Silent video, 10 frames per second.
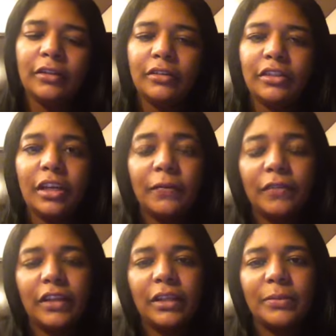
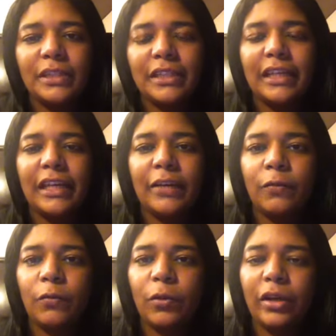Phillips, he gave
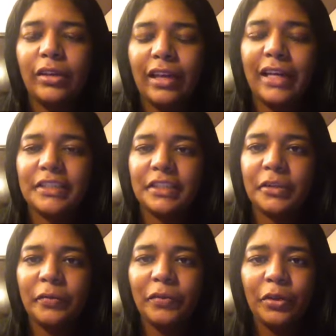one last
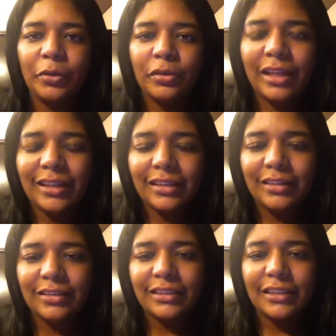interview
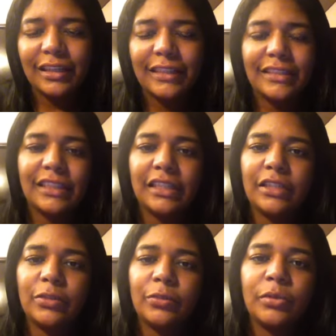tonight.
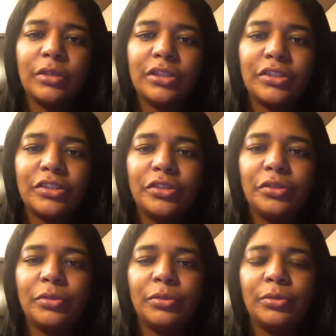It was
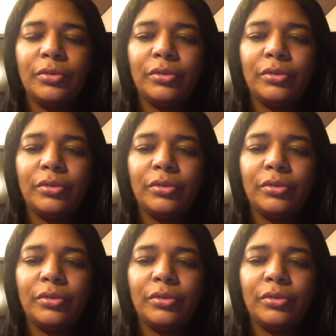to